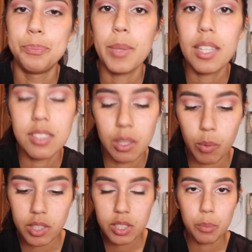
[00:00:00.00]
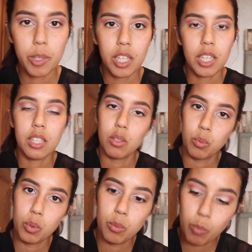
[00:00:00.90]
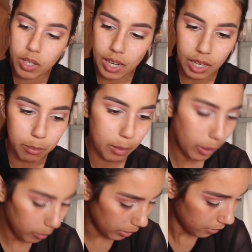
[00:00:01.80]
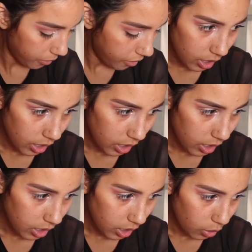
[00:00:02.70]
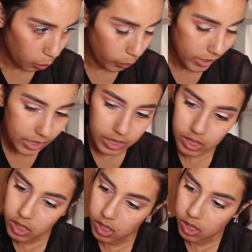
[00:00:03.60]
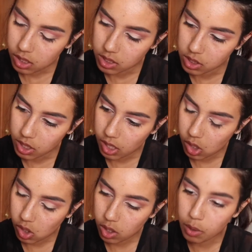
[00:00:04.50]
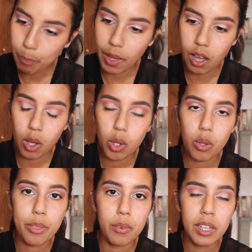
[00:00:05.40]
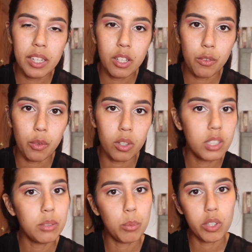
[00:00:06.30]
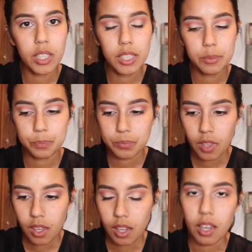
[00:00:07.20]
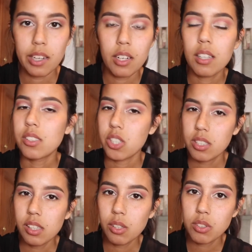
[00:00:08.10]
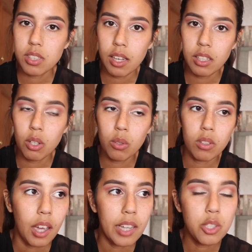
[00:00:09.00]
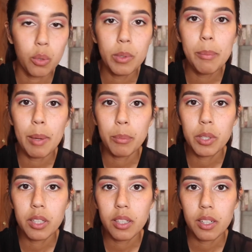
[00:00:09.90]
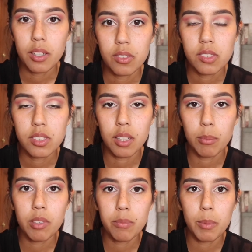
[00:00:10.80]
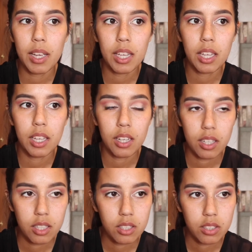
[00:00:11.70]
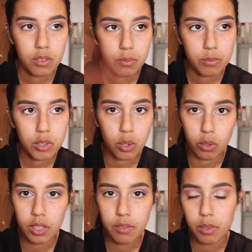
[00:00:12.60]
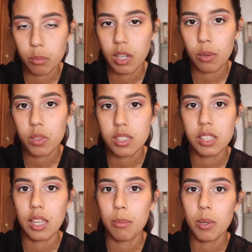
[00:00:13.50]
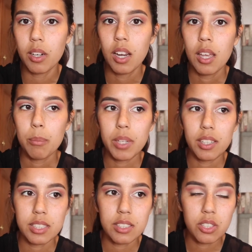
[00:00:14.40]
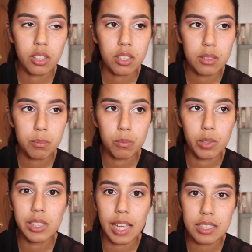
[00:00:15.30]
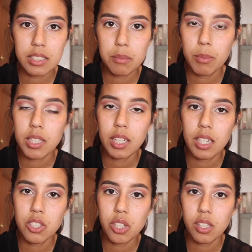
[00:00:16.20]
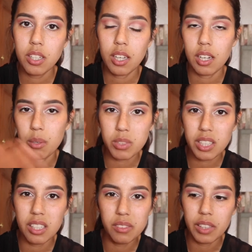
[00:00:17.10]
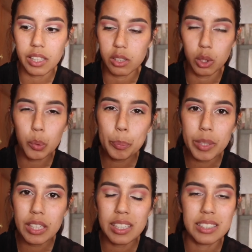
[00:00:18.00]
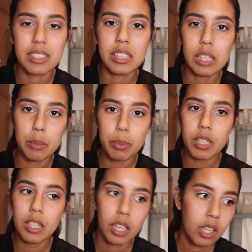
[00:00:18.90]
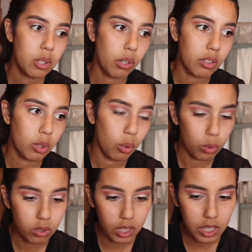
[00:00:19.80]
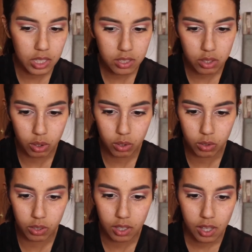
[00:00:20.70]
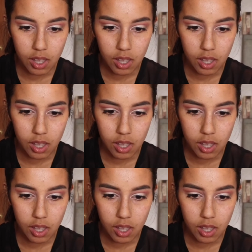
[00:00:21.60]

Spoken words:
because they wanted to be in the room when I had my baby. I waited until about 3 or 4 in the morning. And just a little side note, I don't remember some of my story from when I was in labor because I took this relaxant medication and I was kind of like loopy and sleepy throughout the whole thing, so